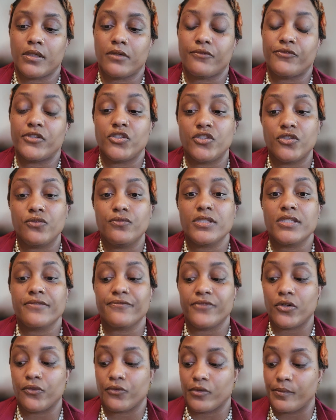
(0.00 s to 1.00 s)
reduce
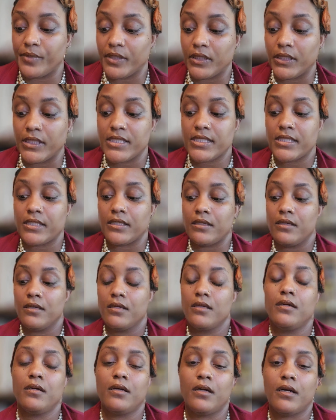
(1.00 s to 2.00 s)
vulnerability
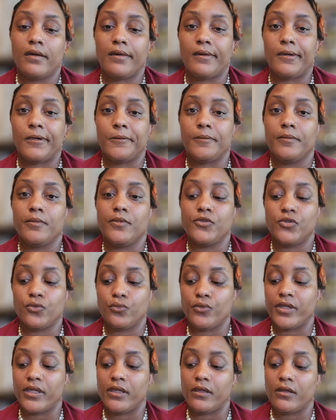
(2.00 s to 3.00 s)

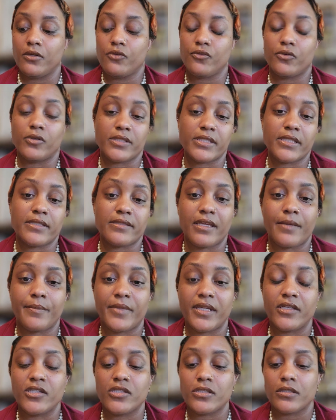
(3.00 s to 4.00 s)
during
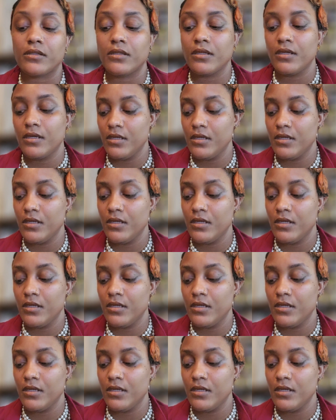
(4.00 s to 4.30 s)
cross-examination.